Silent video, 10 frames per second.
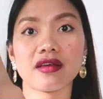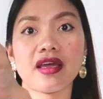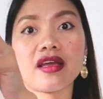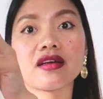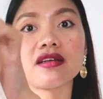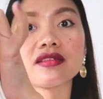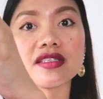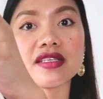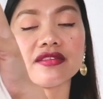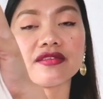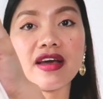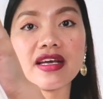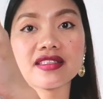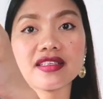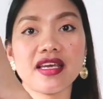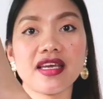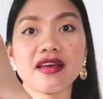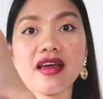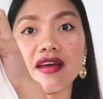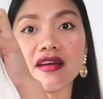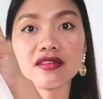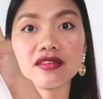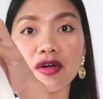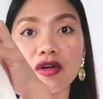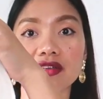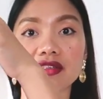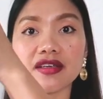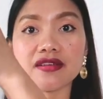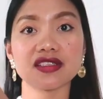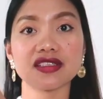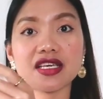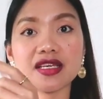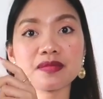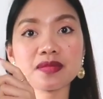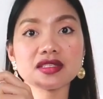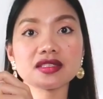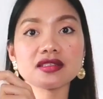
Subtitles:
a concealed fastening and decorative seams.